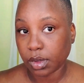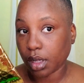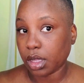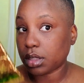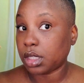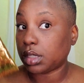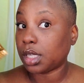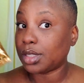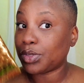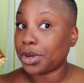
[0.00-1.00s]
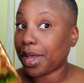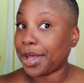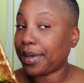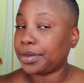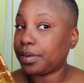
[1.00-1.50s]
Let's let that
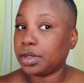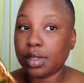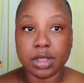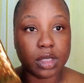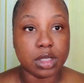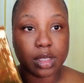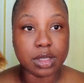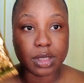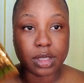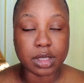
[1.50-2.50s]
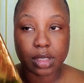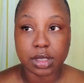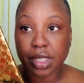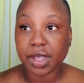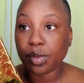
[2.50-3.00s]
dry.
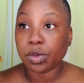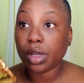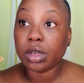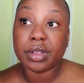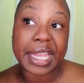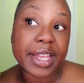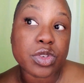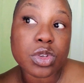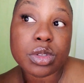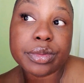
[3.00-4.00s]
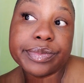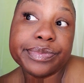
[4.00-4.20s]
Looking real natural.